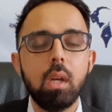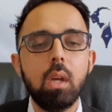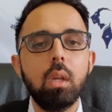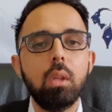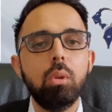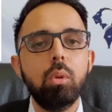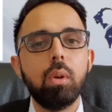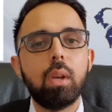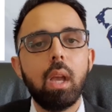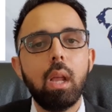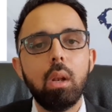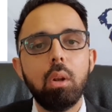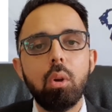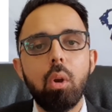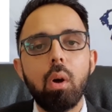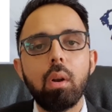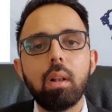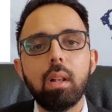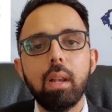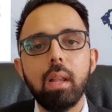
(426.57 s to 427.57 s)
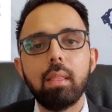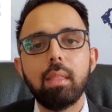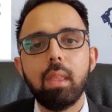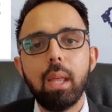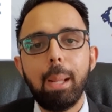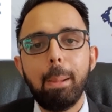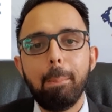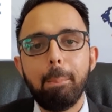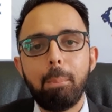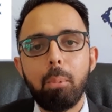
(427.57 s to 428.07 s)
You cannot let the
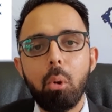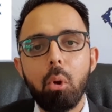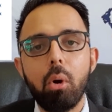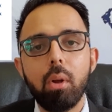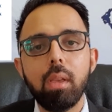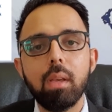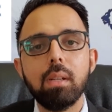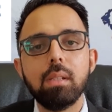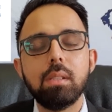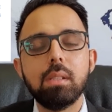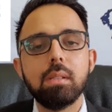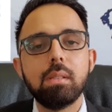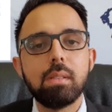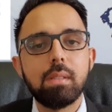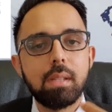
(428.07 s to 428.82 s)
employer just